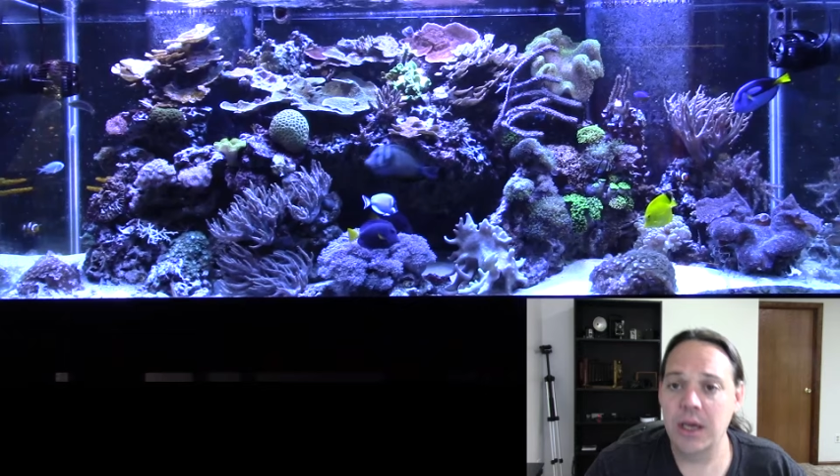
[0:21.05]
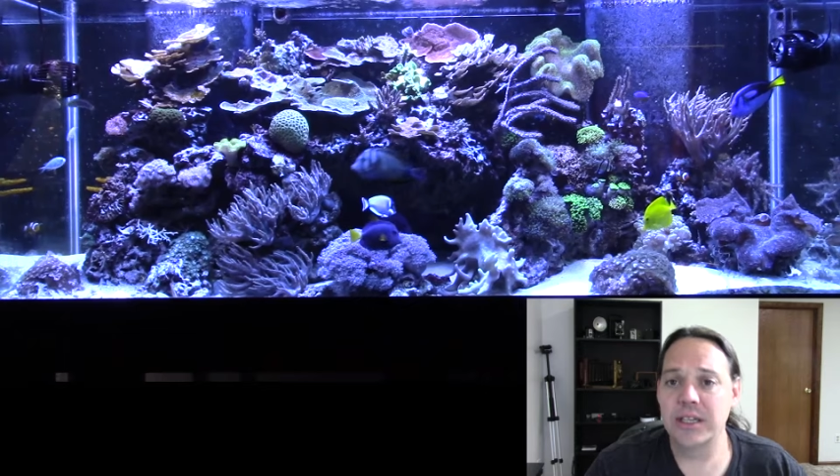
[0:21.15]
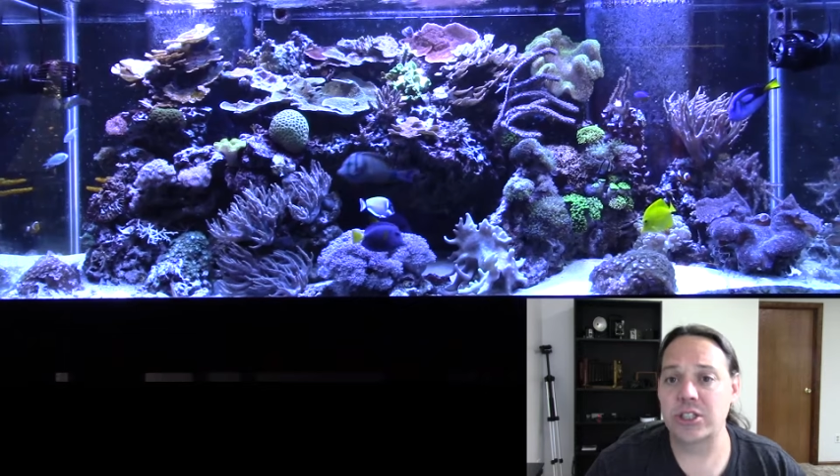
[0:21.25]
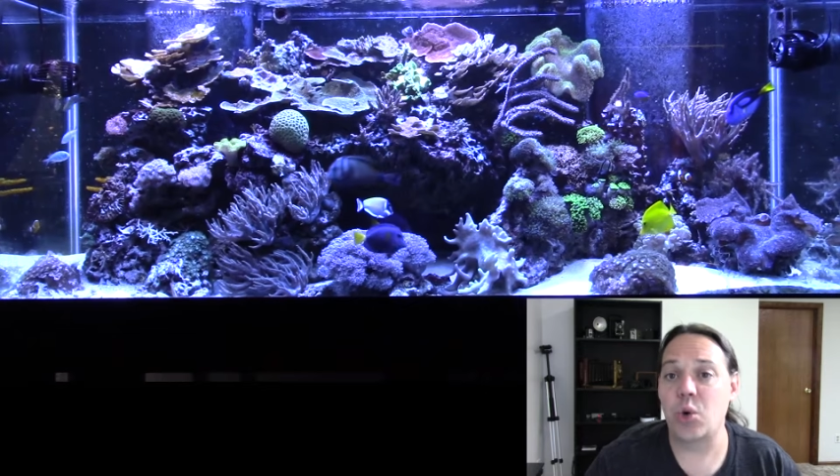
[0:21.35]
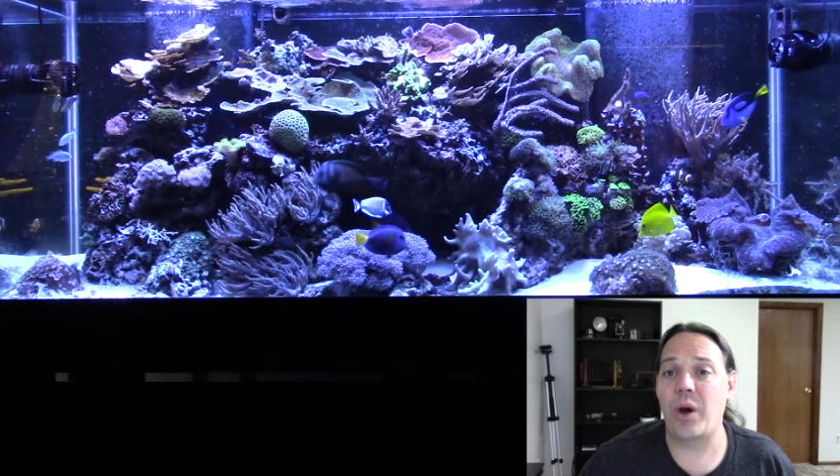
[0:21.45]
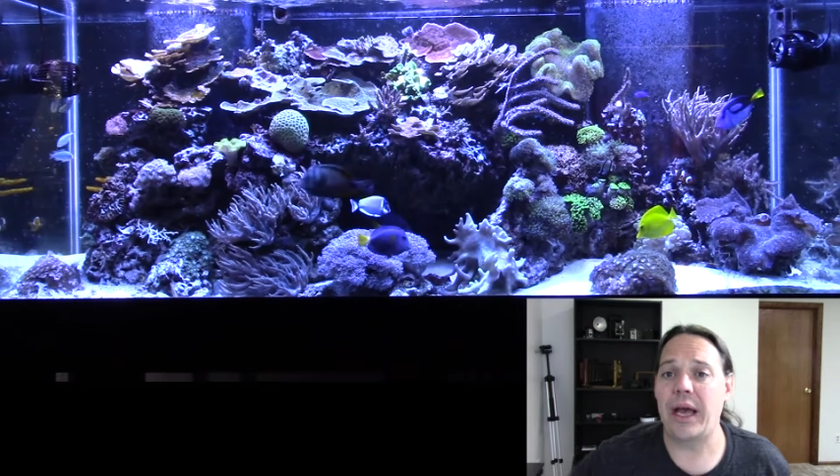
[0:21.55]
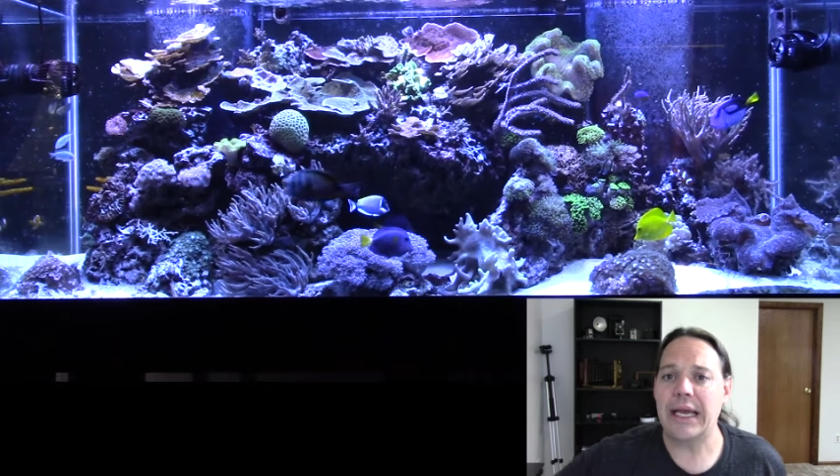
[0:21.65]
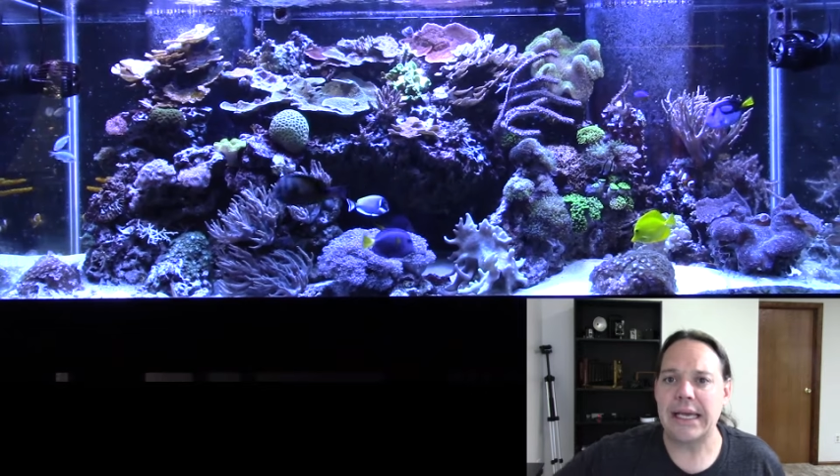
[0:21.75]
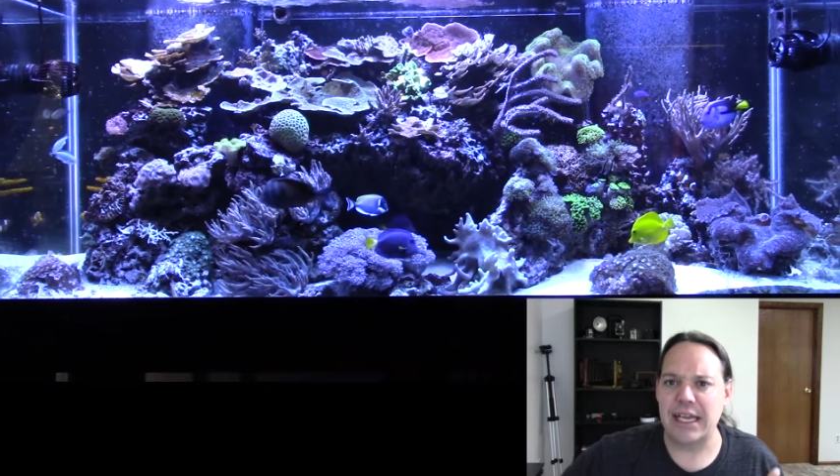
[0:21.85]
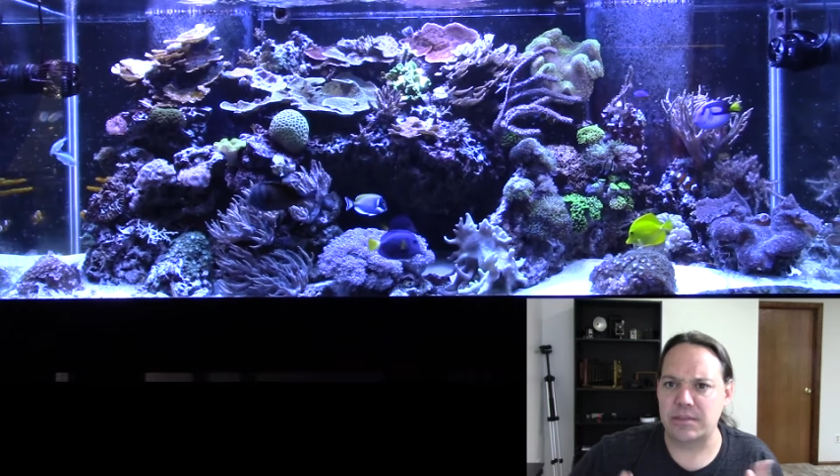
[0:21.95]
So
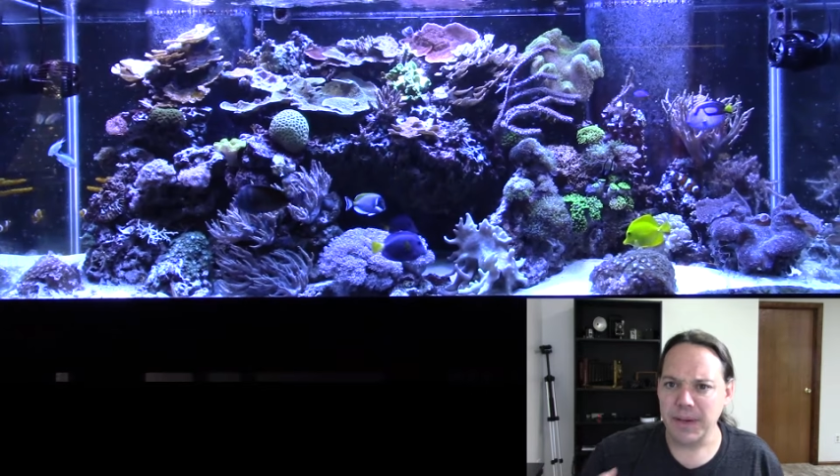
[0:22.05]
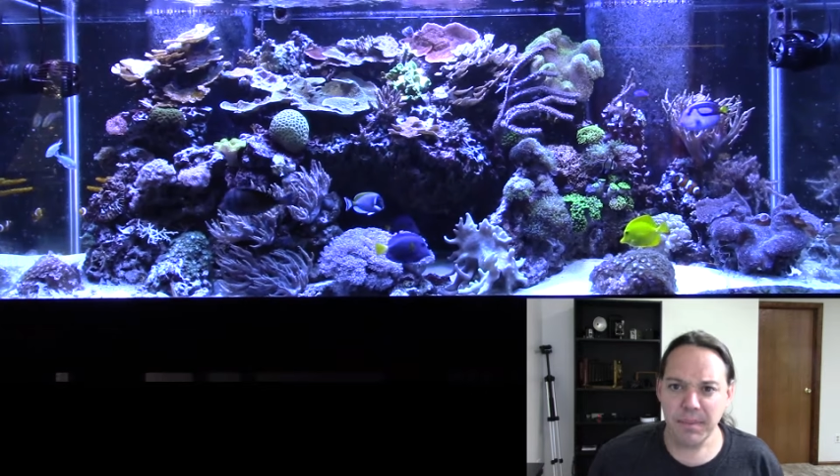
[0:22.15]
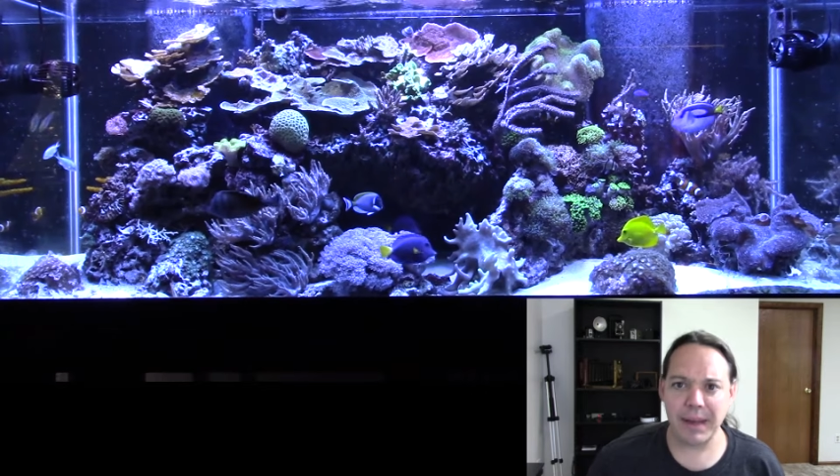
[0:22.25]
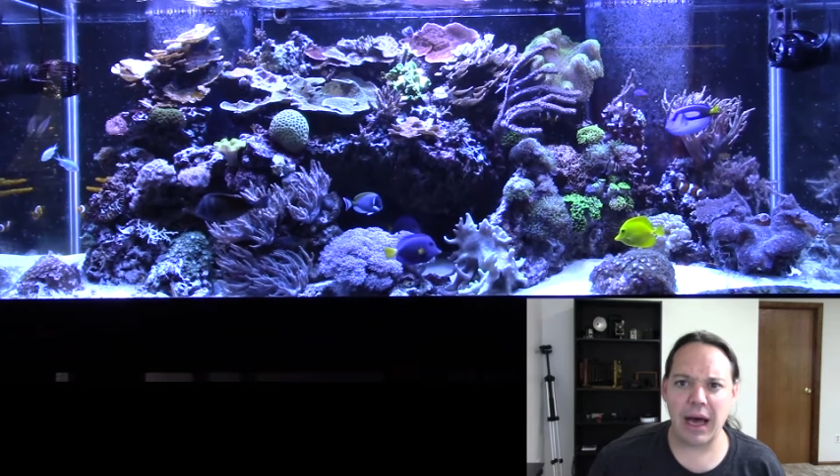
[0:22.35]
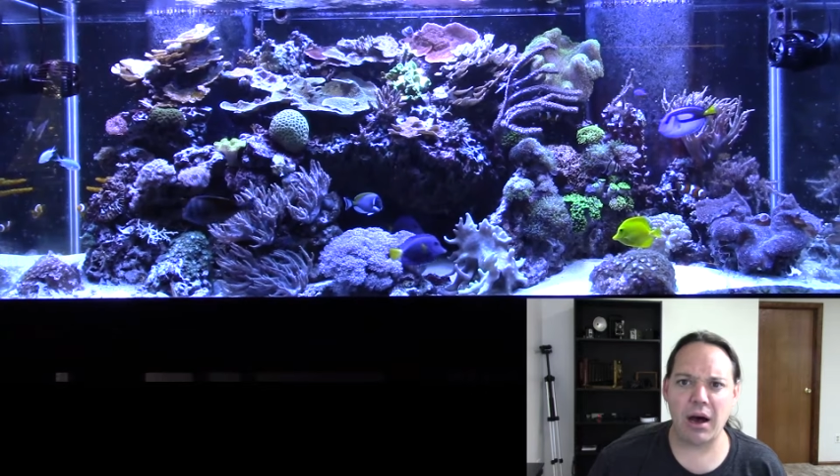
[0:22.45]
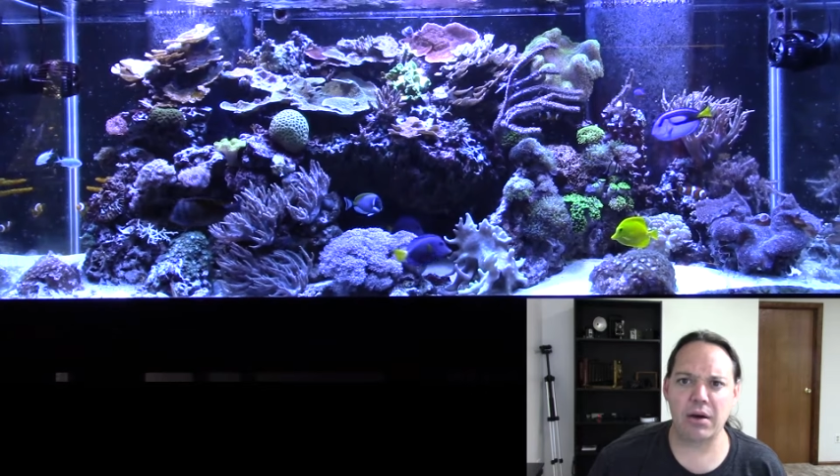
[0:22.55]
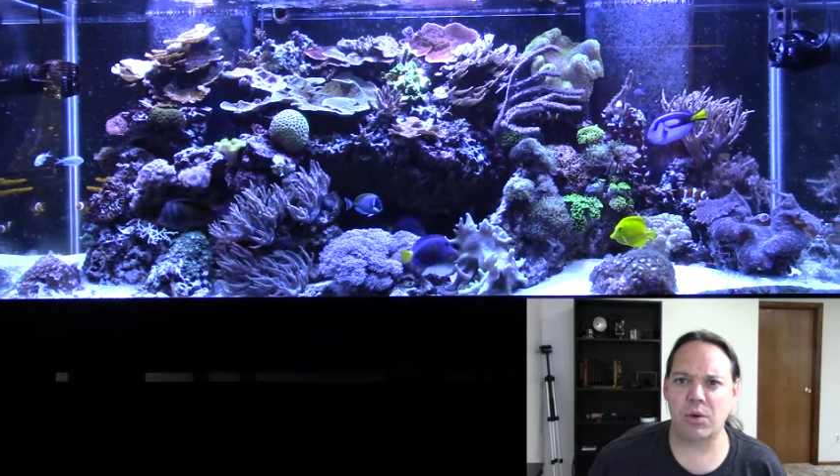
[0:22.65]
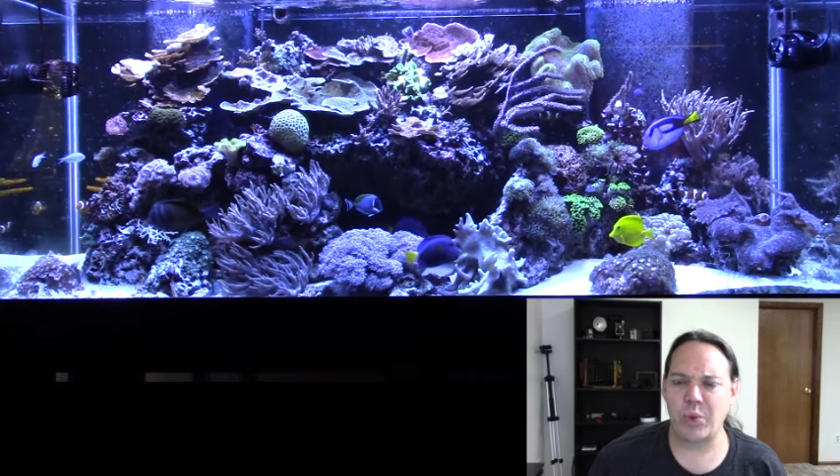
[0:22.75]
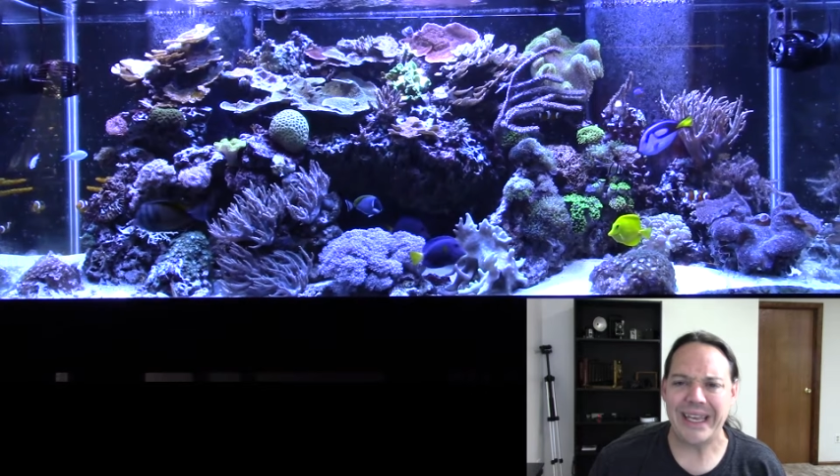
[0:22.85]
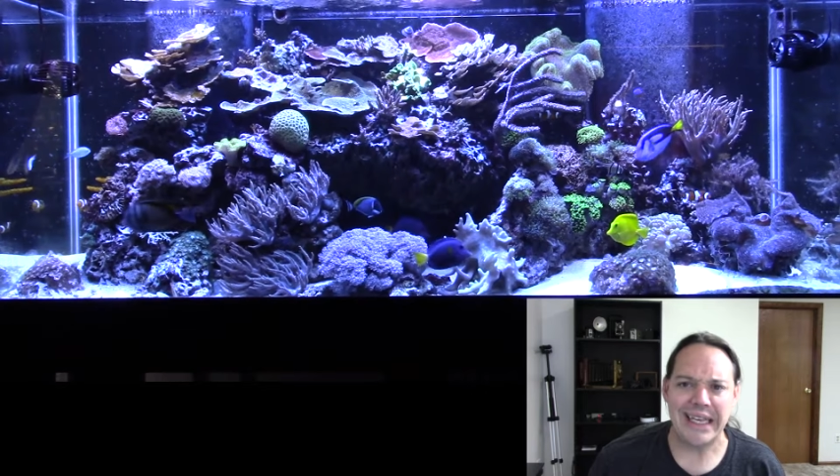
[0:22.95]
it's been about a
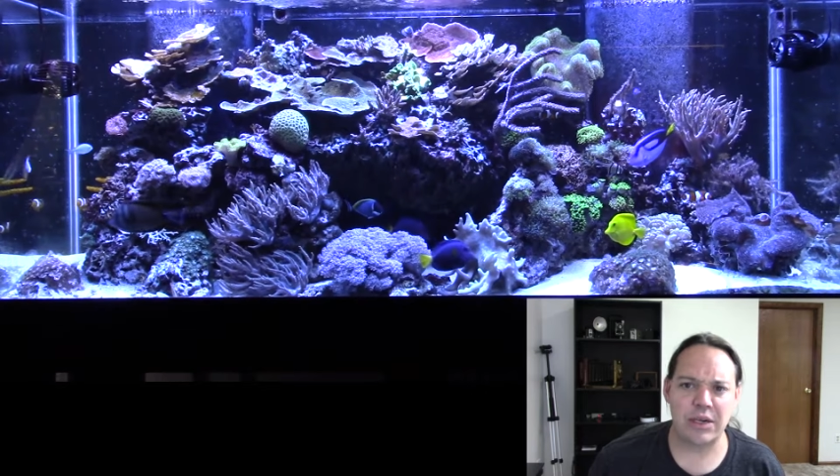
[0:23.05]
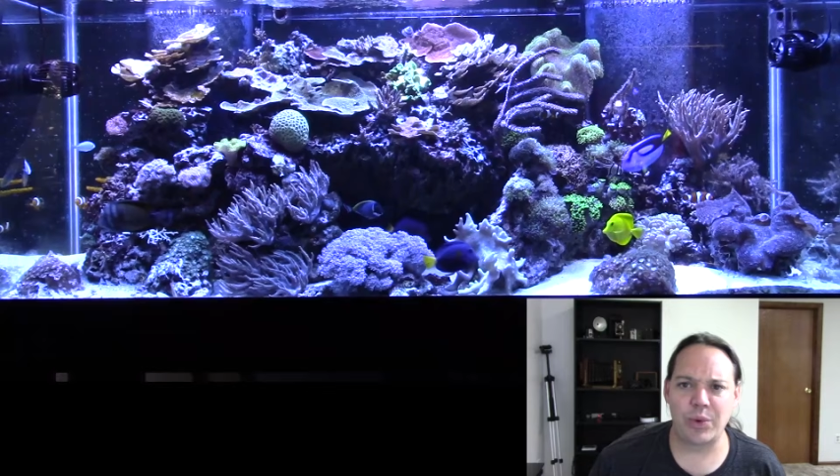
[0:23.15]
week